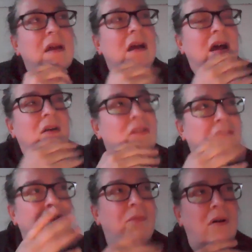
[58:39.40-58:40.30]
got a
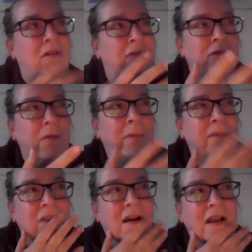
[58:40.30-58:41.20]
soft spot for robber
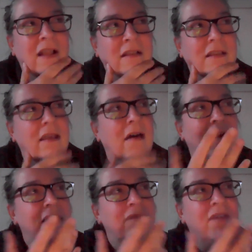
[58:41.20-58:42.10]
flies, because they're
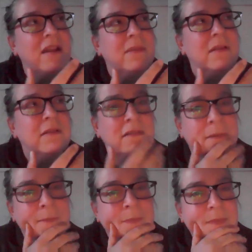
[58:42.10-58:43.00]
highly venomous
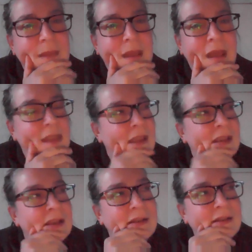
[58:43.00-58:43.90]
and they
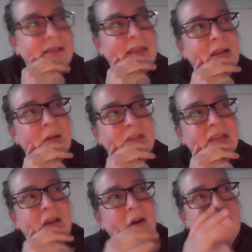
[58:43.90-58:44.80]
can,
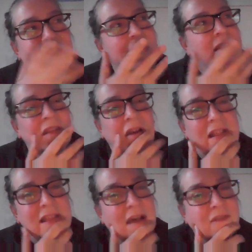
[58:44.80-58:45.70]
dissolve the
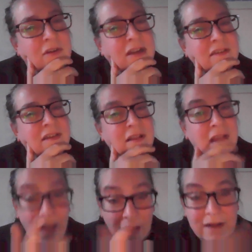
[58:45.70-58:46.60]
insides out of creatures,
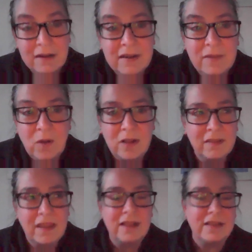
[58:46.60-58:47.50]
including ones
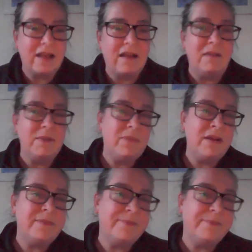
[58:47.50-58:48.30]
taking down a hummingbird.